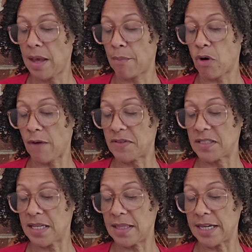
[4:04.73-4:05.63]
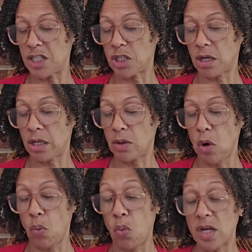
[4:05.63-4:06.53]
prophecy that John
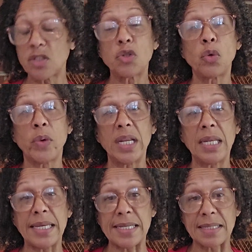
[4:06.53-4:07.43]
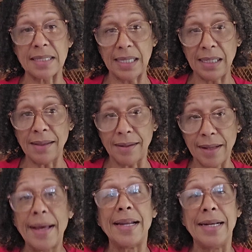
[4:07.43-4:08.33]
was to release
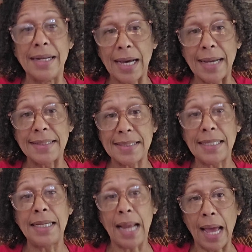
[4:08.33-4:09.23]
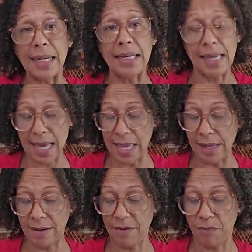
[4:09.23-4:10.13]
in
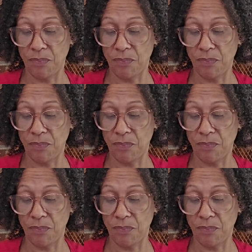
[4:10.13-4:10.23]
1998.